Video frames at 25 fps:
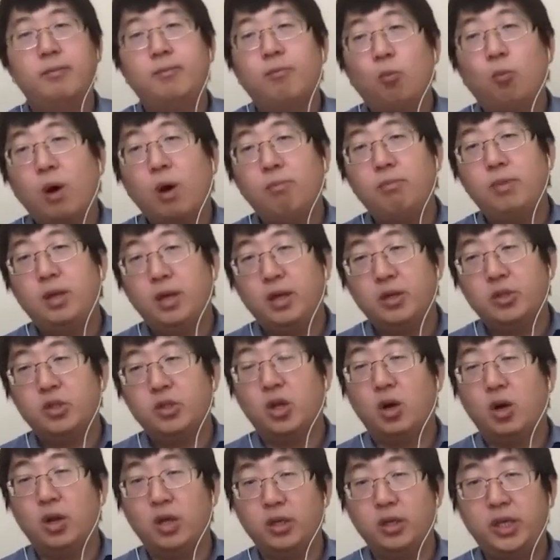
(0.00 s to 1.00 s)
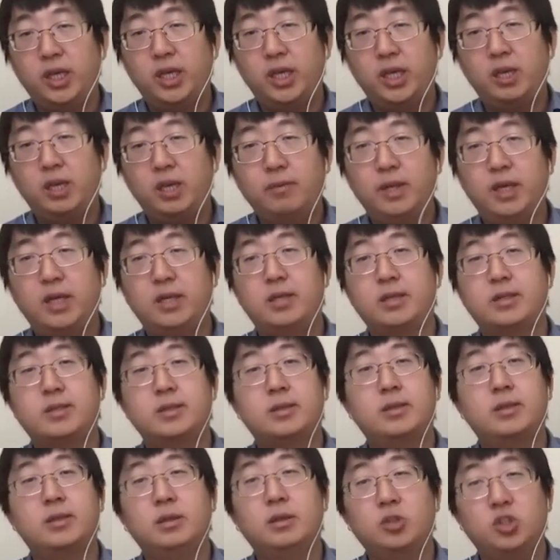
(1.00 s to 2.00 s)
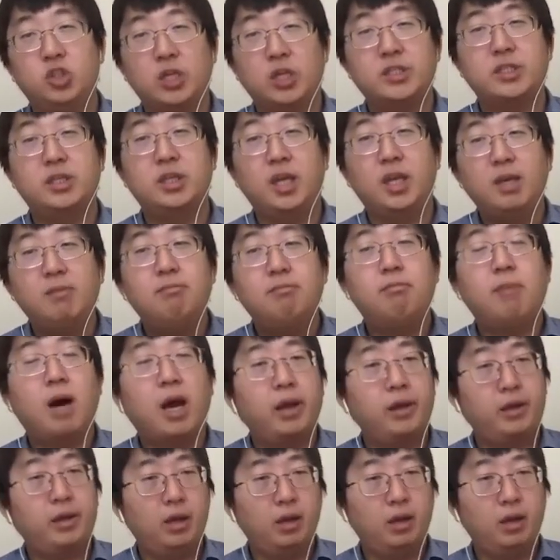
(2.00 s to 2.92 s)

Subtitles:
$1 million, even it is just in my